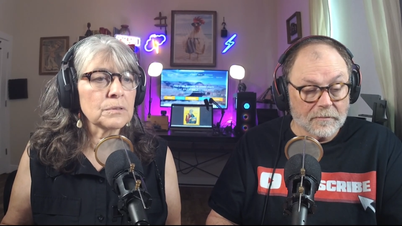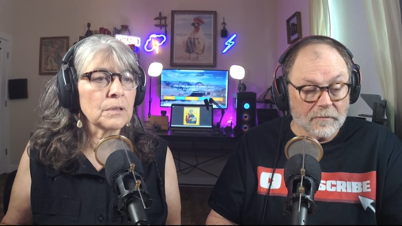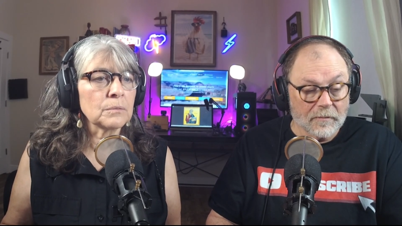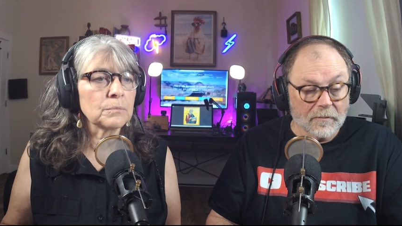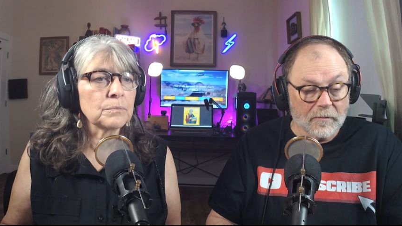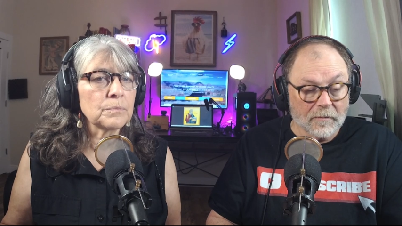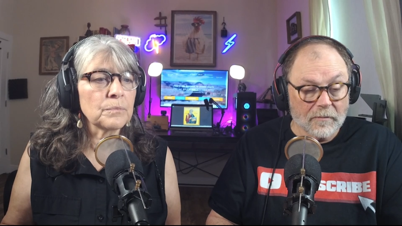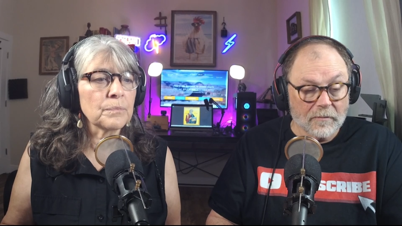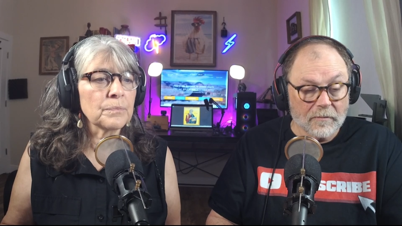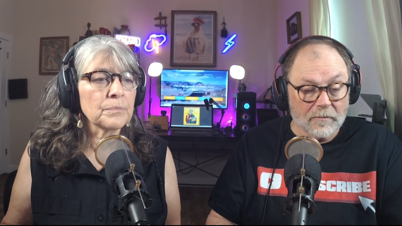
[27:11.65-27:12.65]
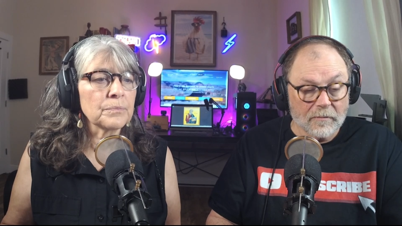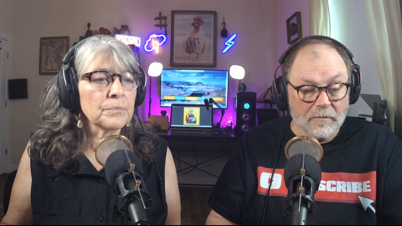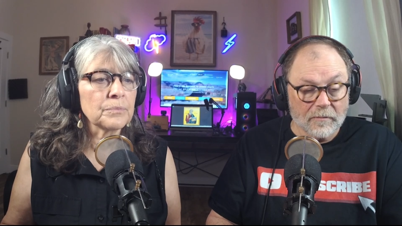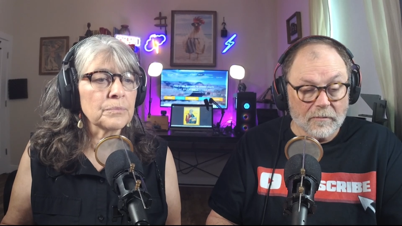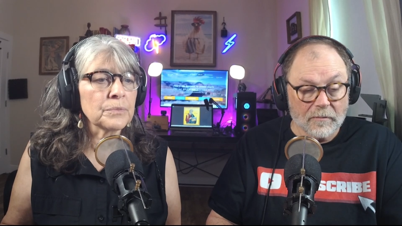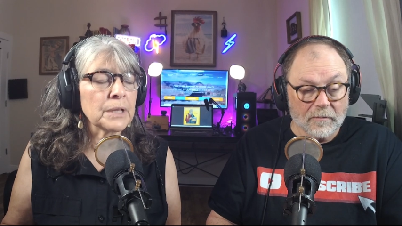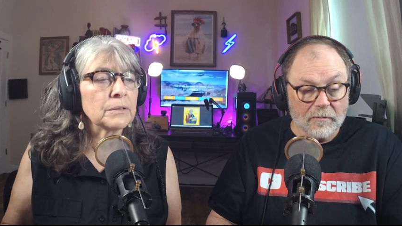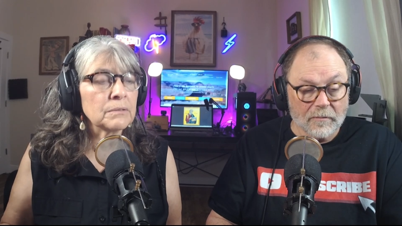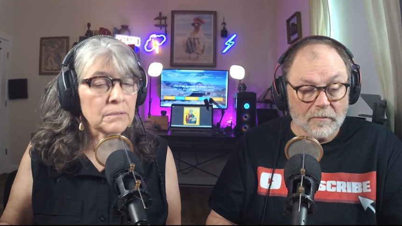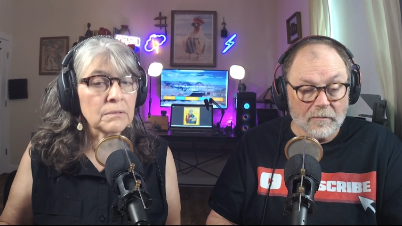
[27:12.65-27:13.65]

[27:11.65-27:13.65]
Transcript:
Speaker 1: Um, then